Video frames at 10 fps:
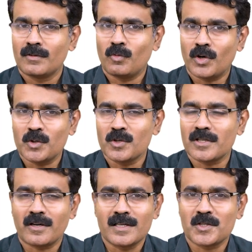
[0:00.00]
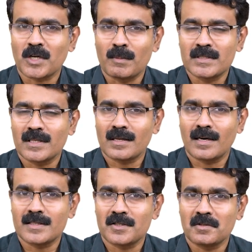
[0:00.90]
what you saw in squamous cell
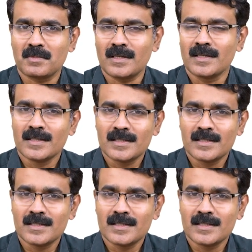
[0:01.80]
carcinoma.